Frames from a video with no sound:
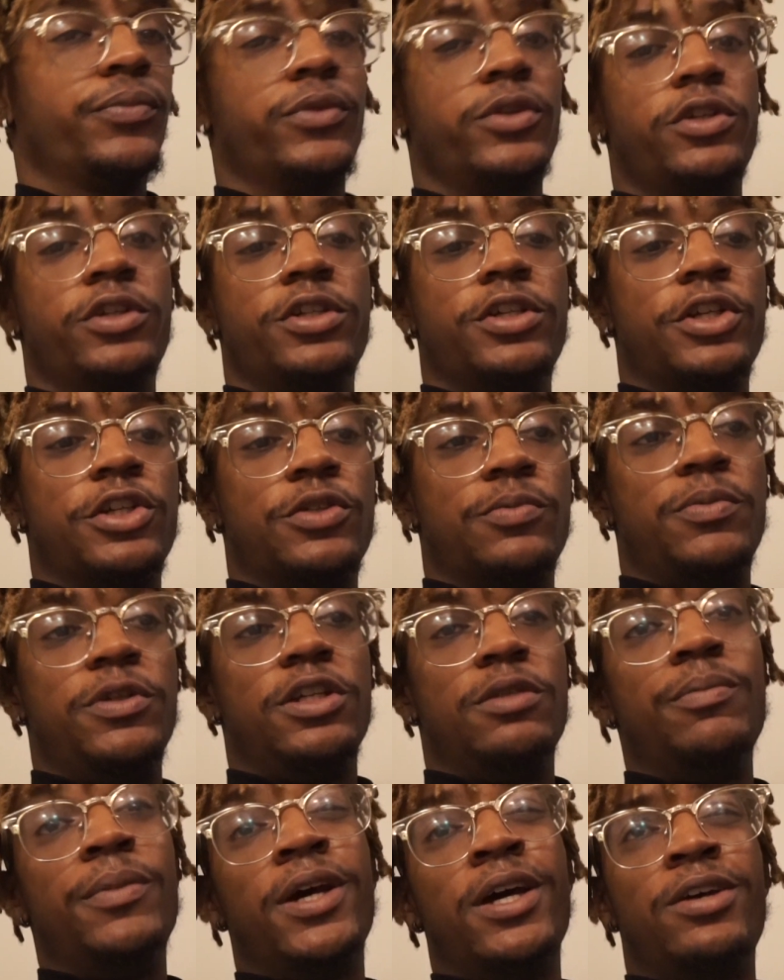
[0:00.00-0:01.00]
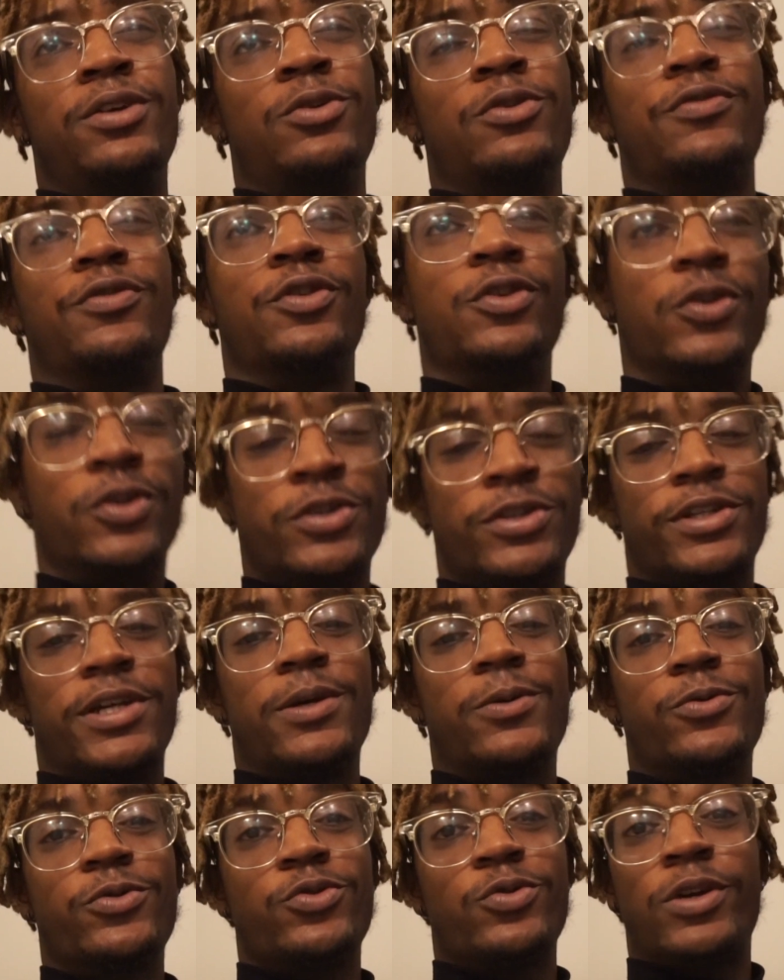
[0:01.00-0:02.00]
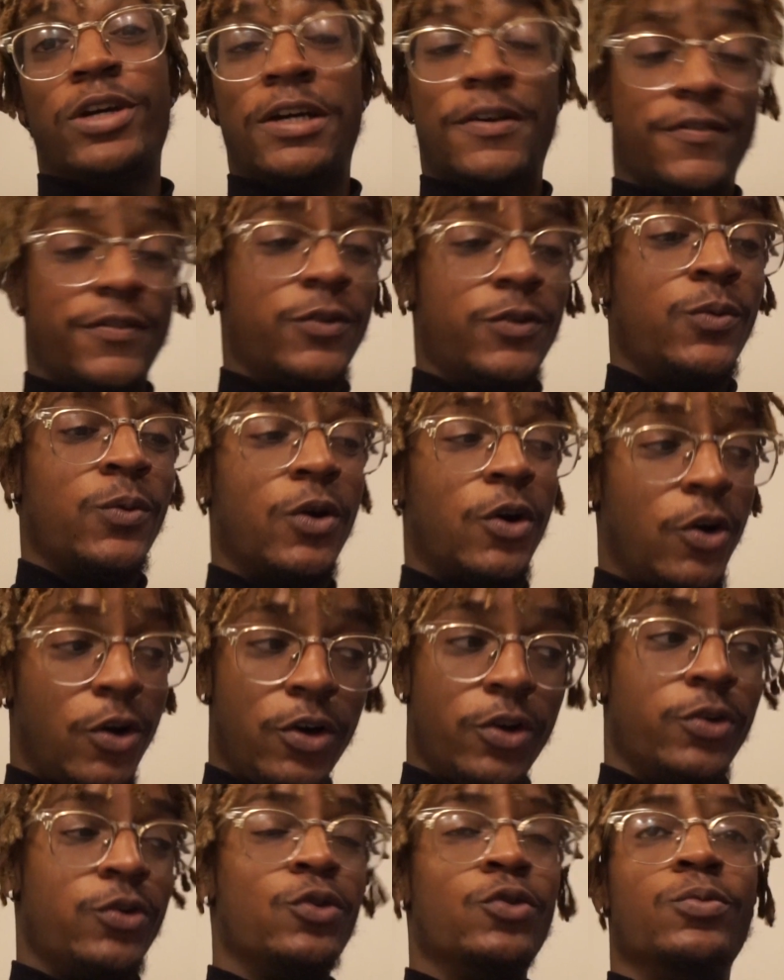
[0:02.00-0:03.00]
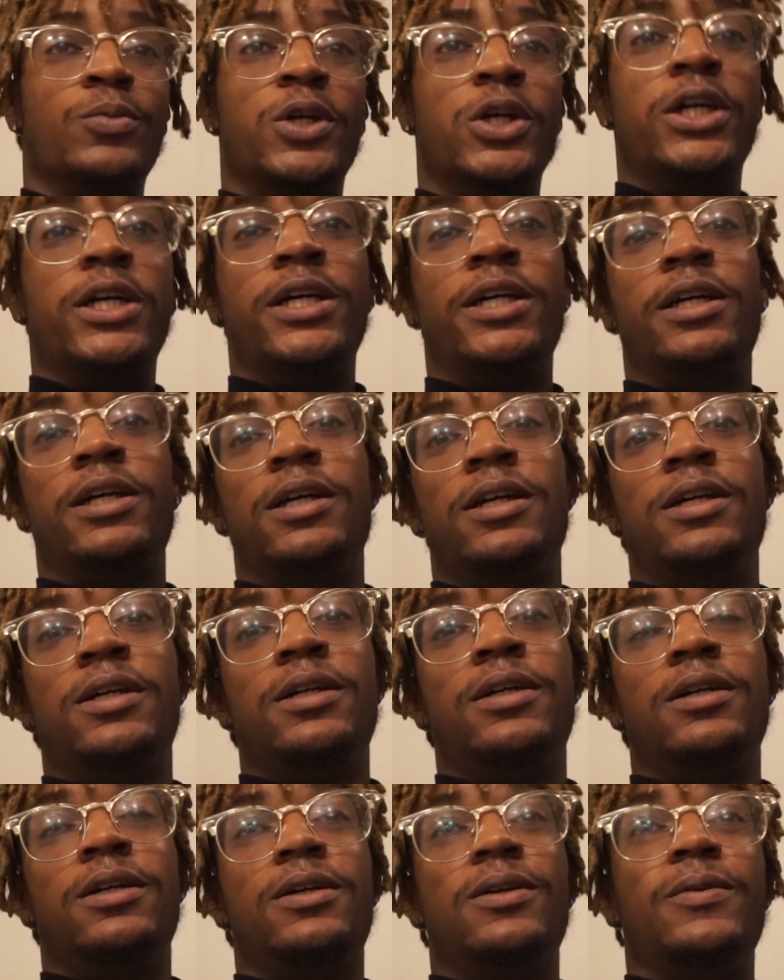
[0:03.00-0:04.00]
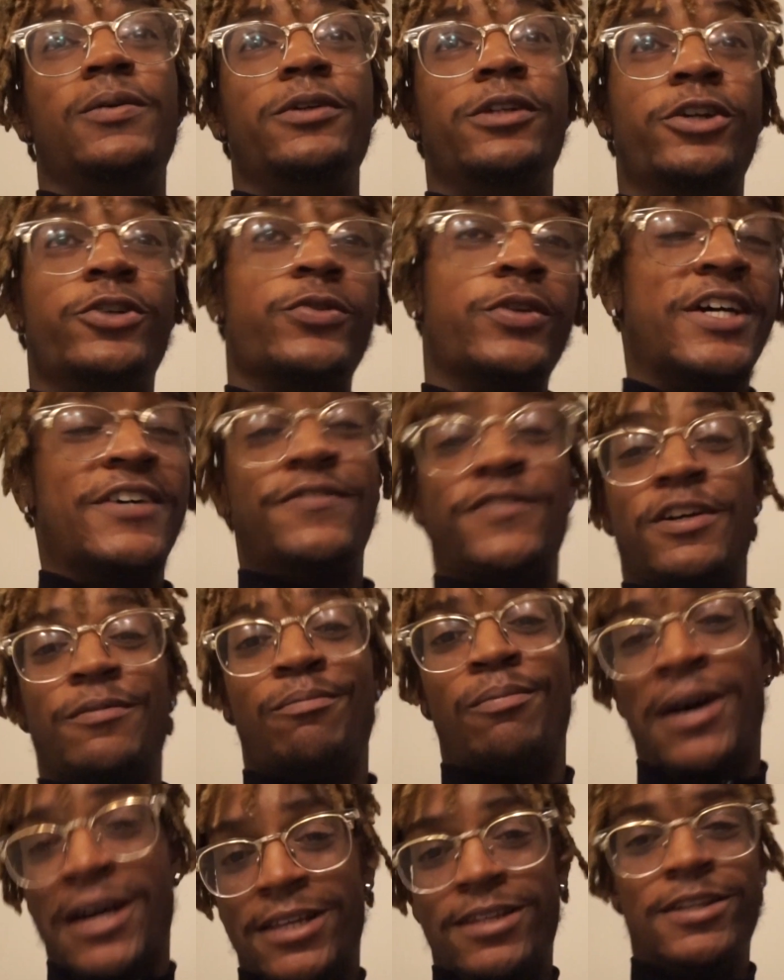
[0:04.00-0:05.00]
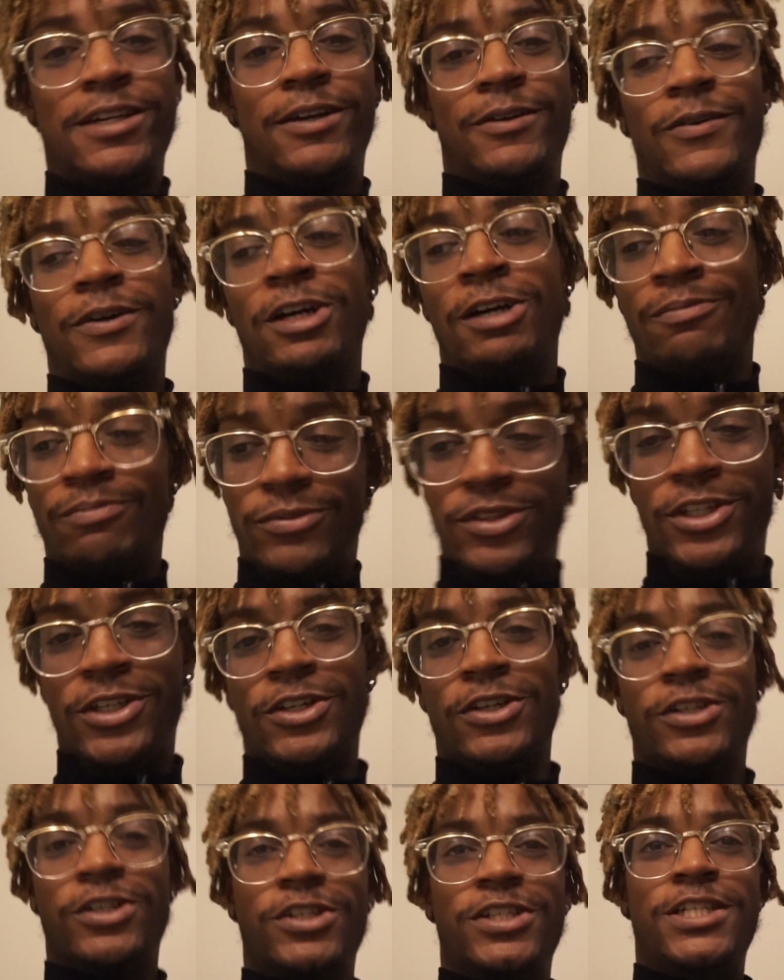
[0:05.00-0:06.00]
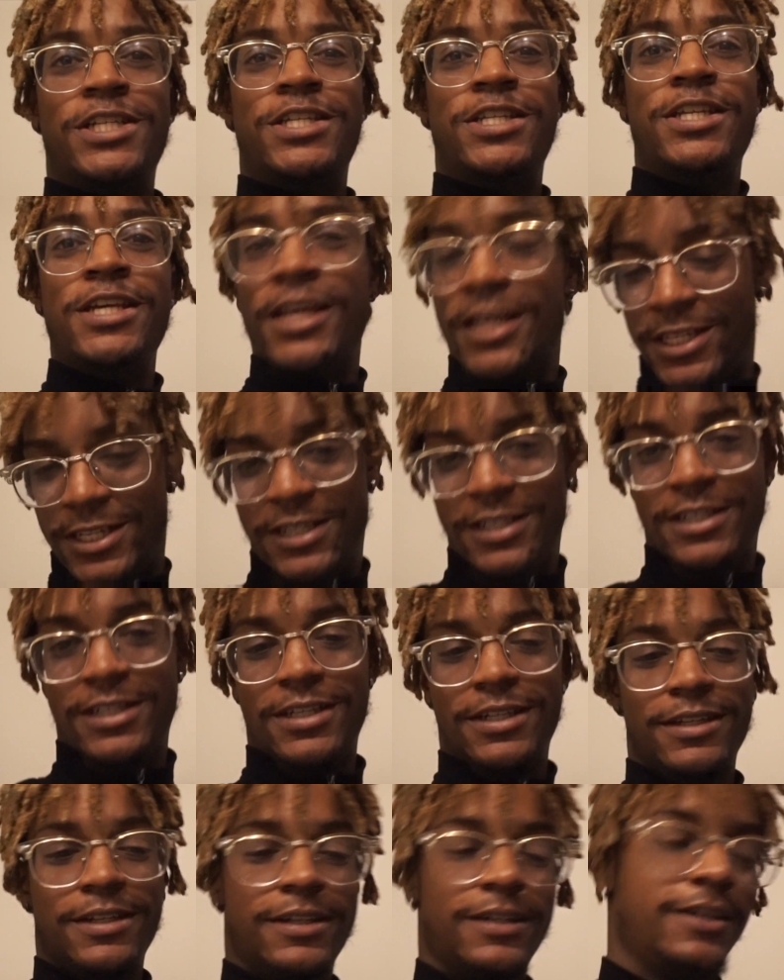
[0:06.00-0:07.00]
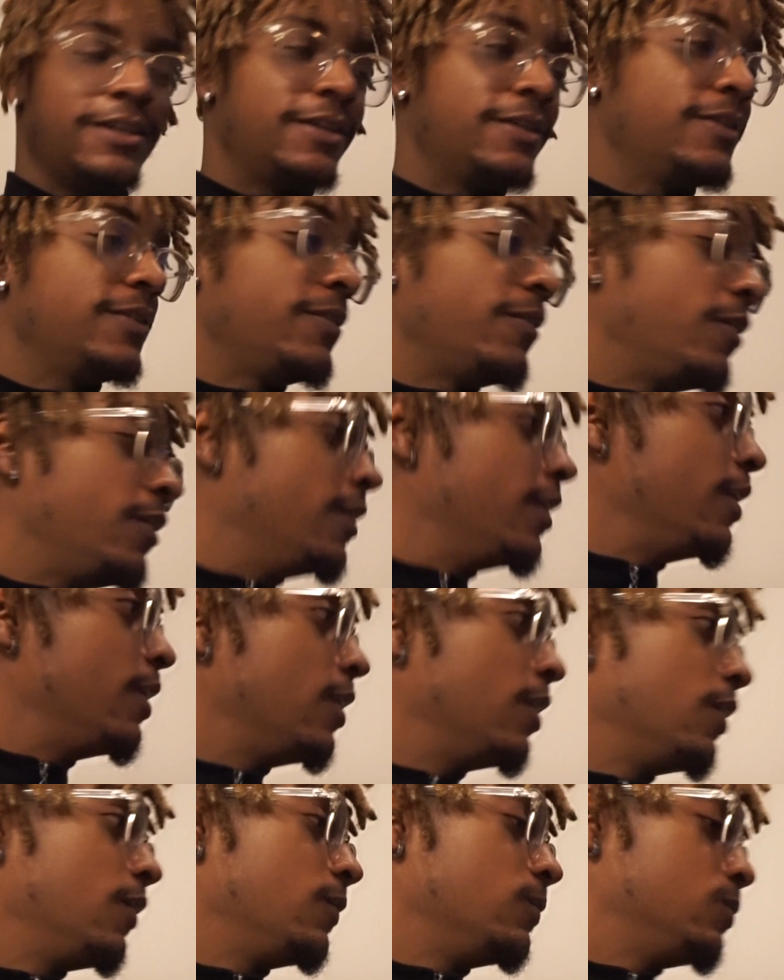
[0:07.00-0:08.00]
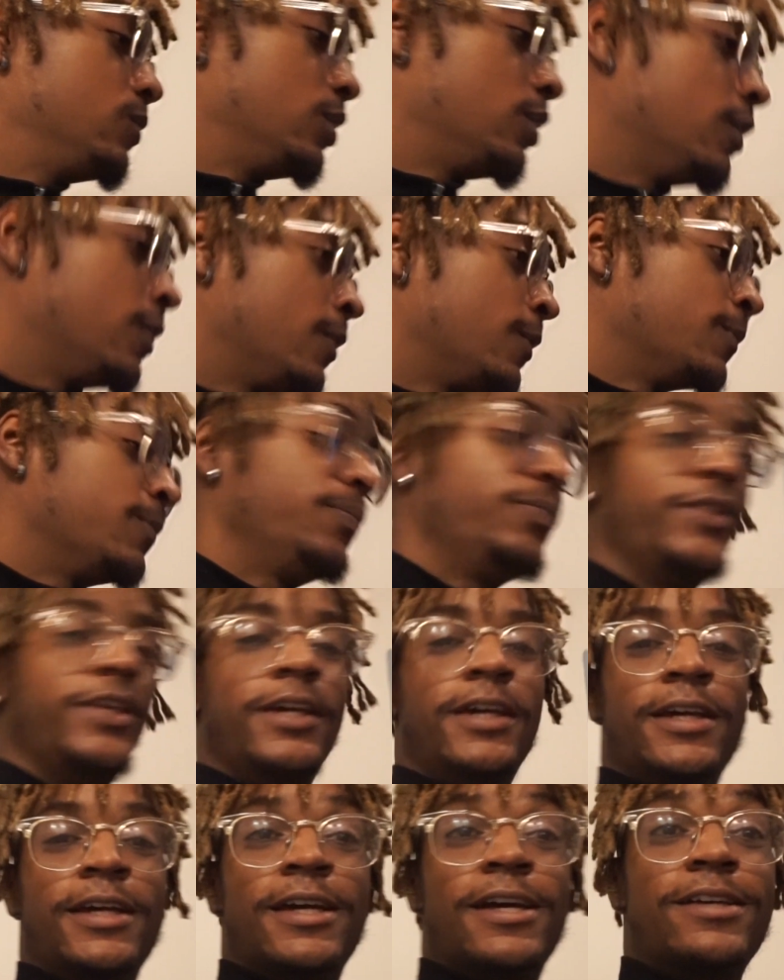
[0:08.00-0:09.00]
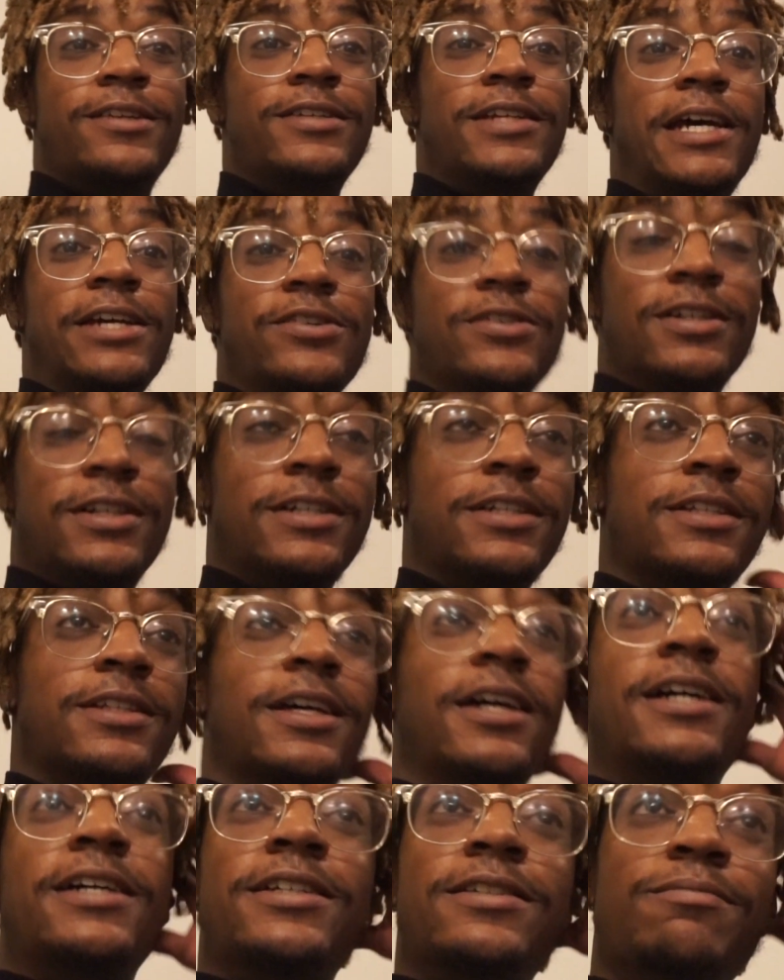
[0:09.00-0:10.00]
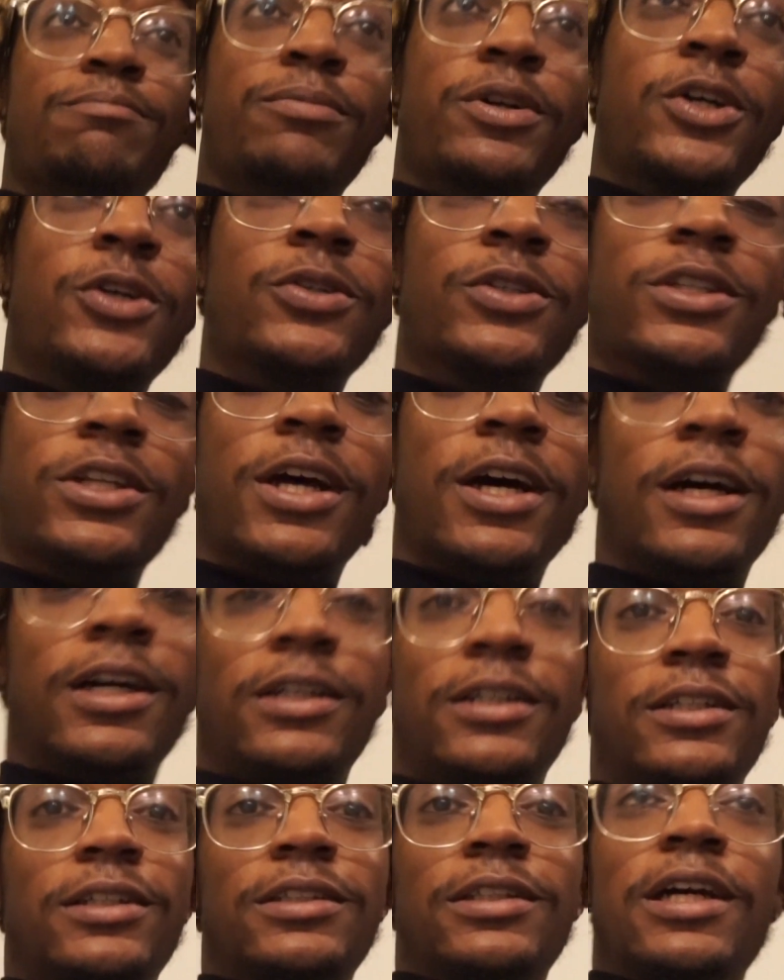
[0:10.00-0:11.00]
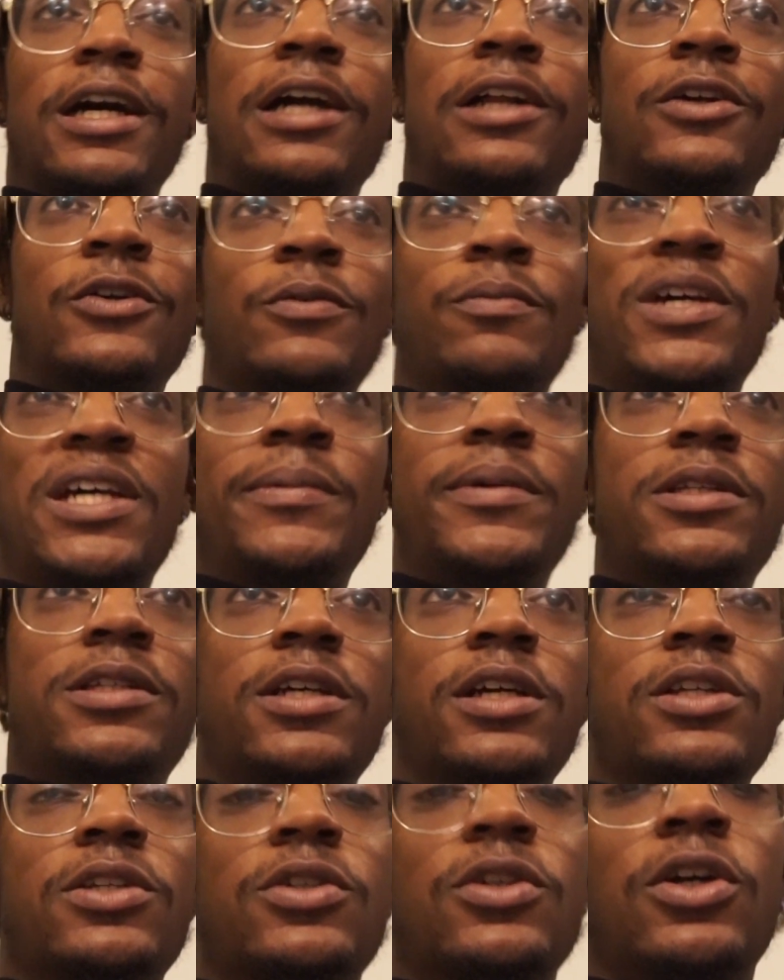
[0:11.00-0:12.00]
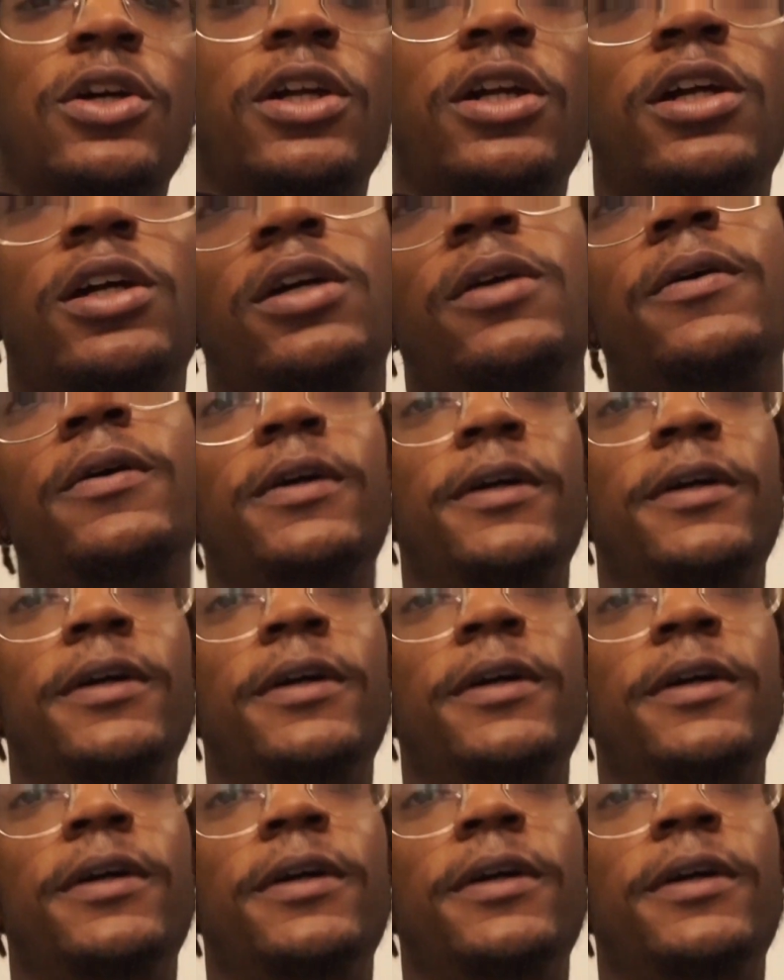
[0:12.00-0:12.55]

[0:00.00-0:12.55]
six-speed manual. Of course, I don't drive no auto, boy. I'm not driving a Matic. I'm the six. Um, yeah, that, that one is nice. It's bone stock. It's got a little baby tints on it.